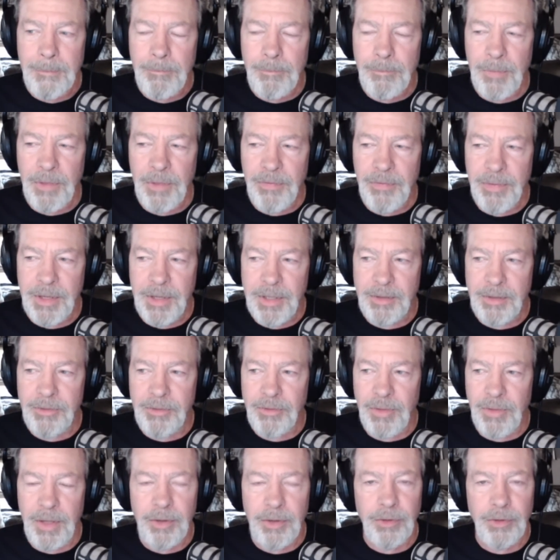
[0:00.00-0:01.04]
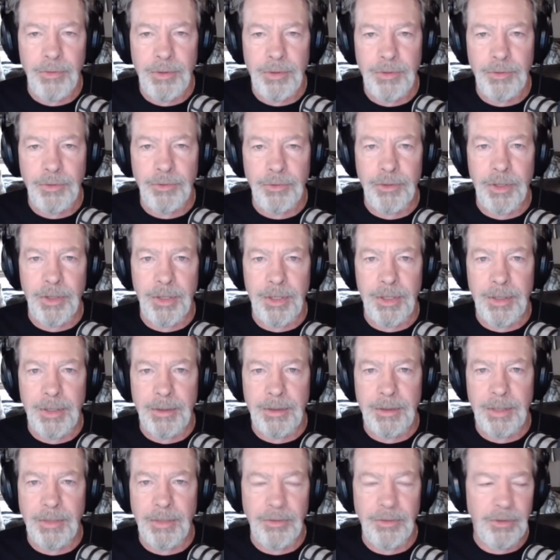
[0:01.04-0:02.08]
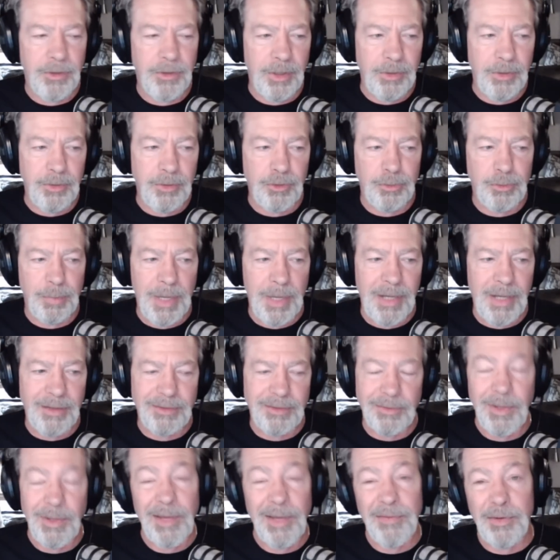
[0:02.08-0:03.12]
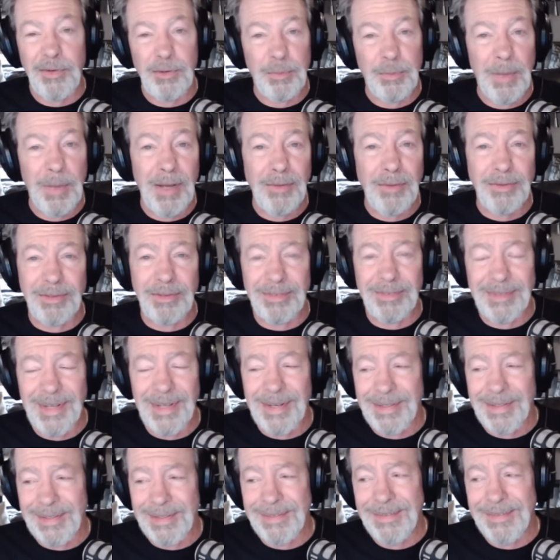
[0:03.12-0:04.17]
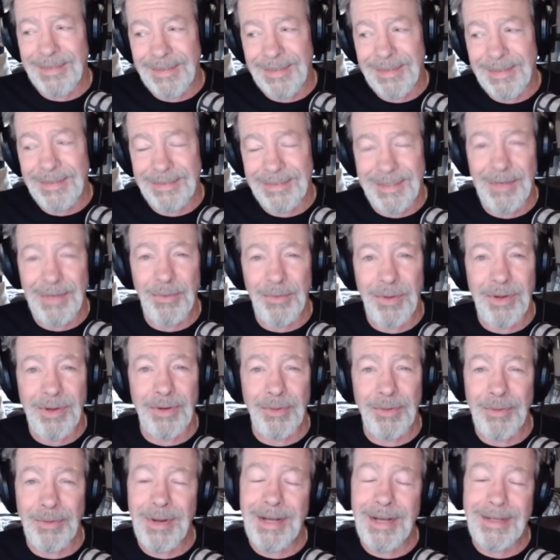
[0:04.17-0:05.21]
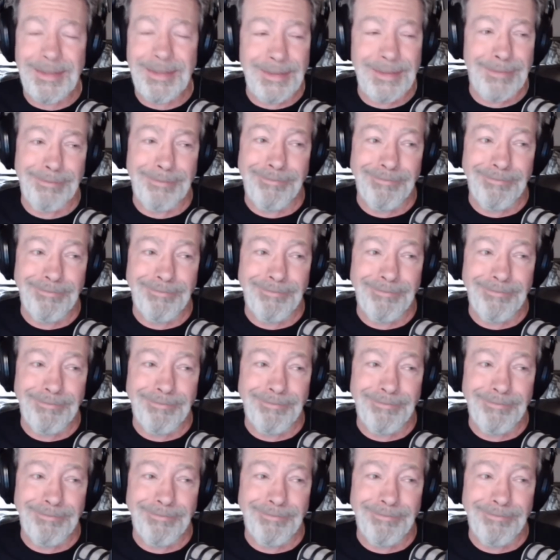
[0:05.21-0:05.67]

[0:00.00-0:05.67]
the things that you're interested in? Can you tell your spouse? Well, if your spouse is not into Skinwalker Ranch